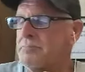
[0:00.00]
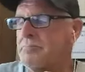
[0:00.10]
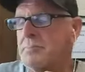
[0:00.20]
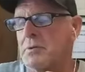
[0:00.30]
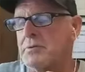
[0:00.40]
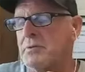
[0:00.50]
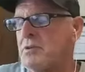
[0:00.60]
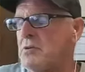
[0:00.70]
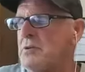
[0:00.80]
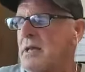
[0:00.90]
Those of
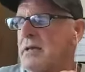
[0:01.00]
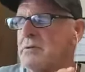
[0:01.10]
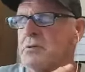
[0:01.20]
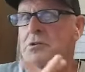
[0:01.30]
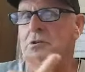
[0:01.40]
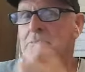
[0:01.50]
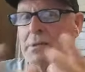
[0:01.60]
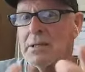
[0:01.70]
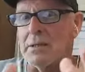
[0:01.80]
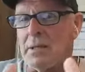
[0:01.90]
you that do your
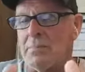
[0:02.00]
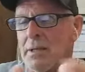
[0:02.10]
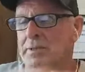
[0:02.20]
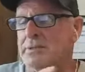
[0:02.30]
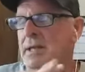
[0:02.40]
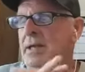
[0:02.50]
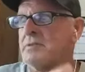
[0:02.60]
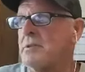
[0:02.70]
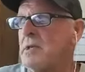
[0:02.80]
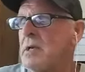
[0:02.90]
blood test,
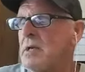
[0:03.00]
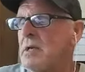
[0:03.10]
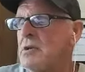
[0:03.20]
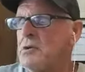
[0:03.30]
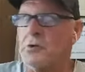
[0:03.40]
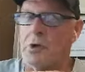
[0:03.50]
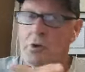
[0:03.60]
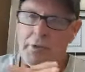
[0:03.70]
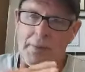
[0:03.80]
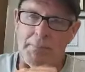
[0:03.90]
you
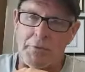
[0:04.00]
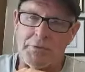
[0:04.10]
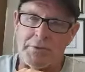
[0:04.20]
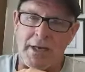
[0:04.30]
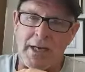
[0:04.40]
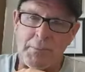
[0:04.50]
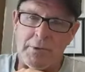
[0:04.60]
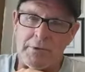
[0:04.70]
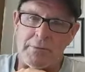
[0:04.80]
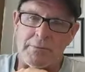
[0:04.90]
know that most of the time when
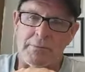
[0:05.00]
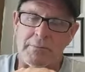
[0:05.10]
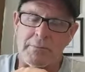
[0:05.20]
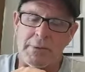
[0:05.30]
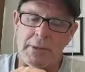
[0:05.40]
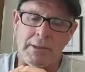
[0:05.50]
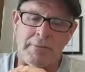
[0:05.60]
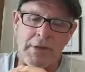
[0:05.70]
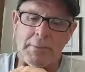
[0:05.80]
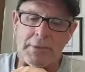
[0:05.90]
your
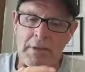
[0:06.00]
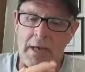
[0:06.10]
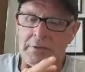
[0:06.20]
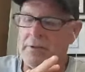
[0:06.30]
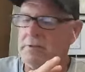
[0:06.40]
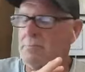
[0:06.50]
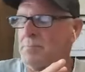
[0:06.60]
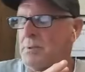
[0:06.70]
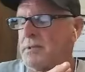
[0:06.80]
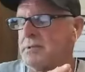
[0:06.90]
family doctor does a
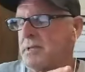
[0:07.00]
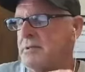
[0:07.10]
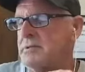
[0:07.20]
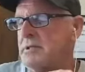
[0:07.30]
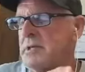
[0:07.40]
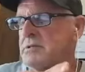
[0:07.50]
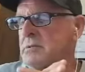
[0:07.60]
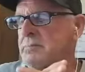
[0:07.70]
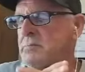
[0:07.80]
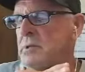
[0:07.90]
blood test, he
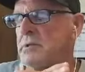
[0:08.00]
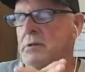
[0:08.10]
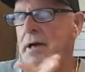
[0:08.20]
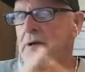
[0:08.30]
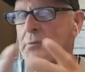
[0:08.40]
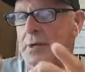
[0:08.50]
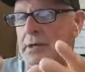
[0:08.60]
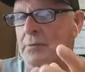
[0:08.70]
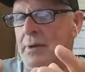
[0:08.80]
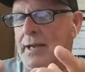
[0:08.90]
doesn't really know how to read
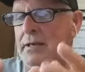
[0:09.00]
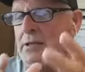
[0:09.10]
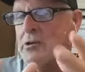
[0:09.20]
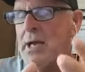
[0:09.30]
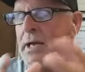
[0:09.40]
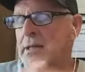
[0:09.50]
it right, and you're not